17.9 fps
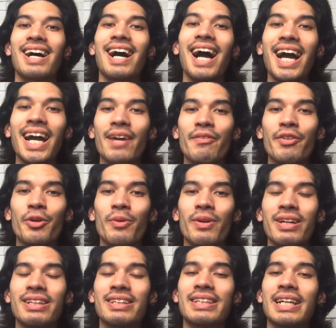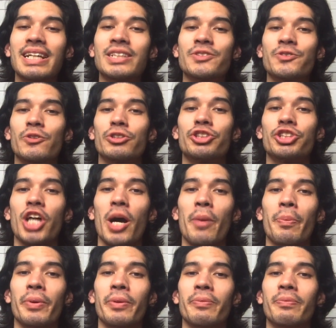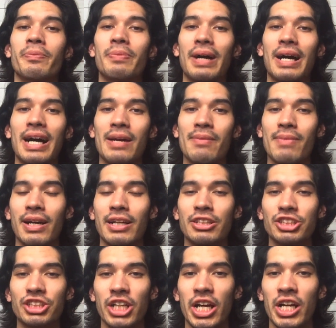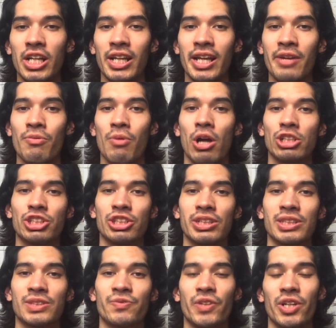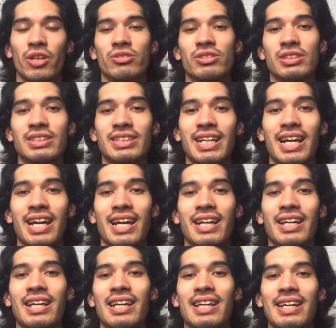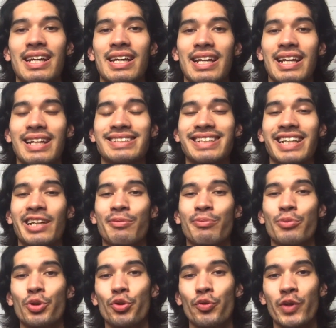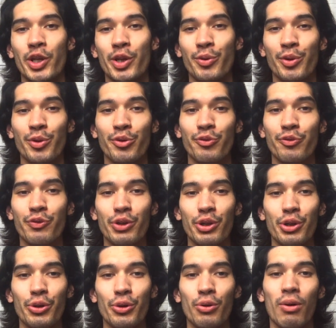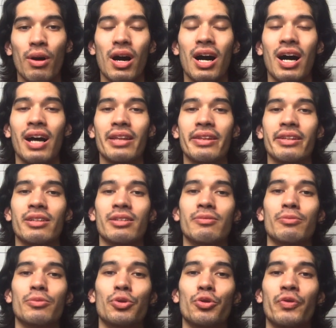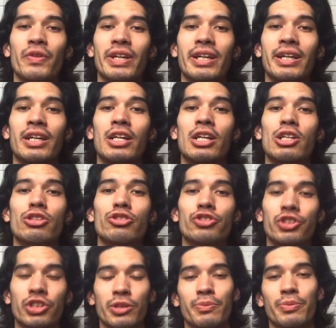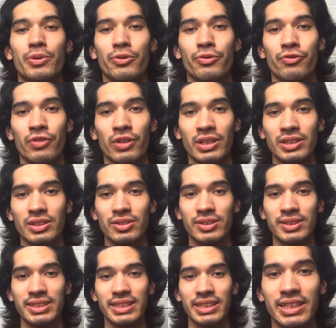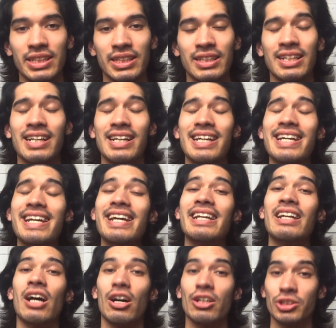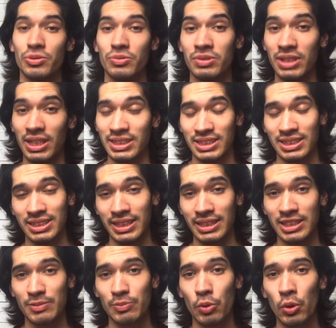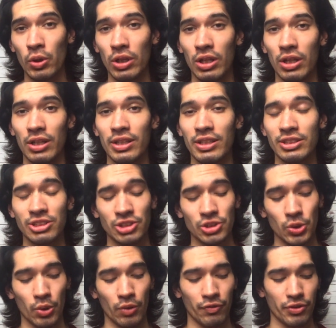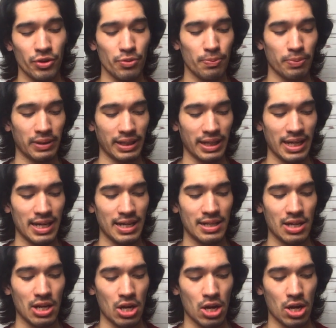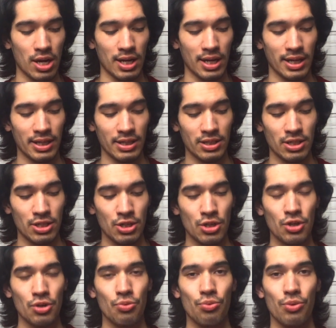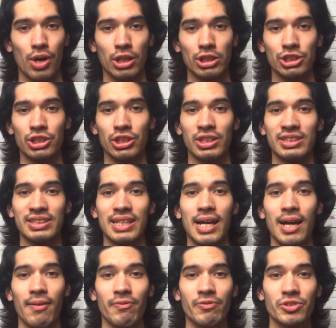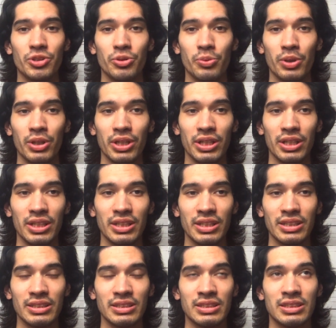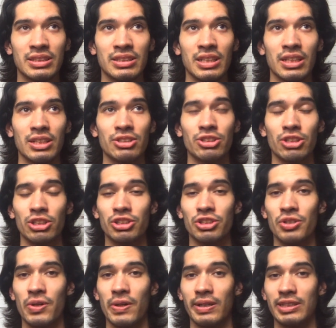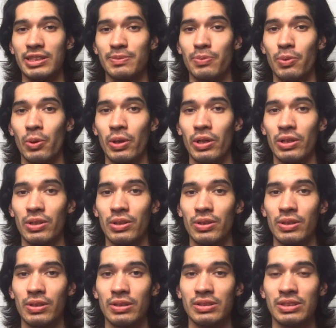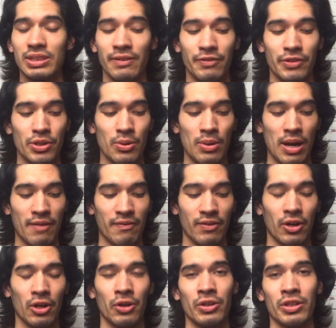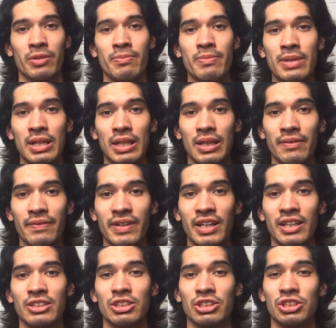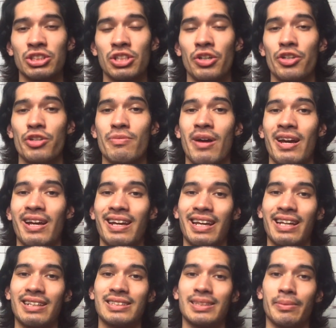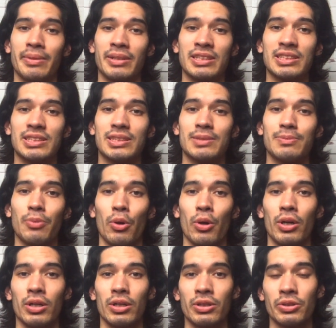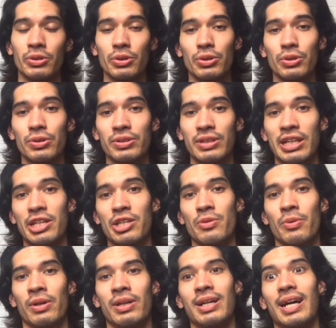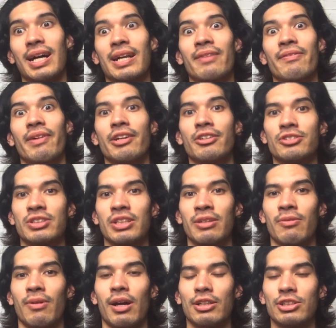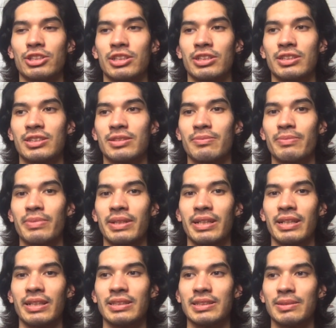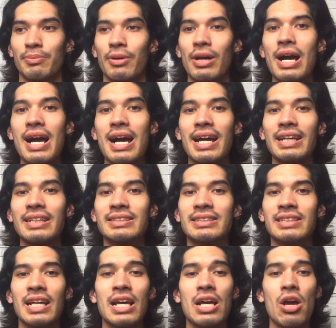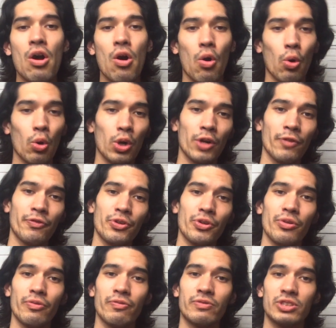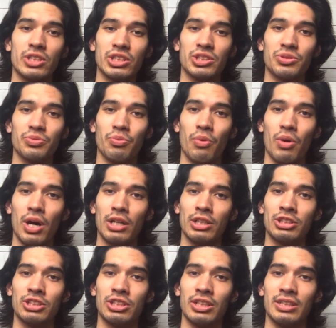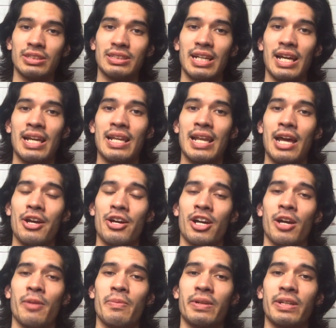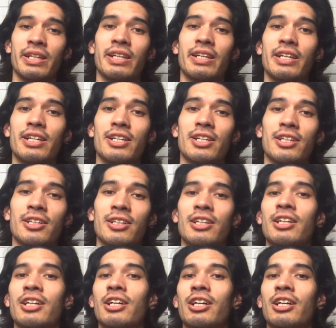Hi everyone, thanks for dropping by my channel and watching this video today. It is a movie review on the movie Triple Frontier. It also does contain spoiler alerts, so if you plan on watching this afterwards, just know spoiler alerts. If you are in the middle of it, just know you might get something spoiled that you were kind of interested in watching to be surprised. Or if you've just watched it and now you're coming here,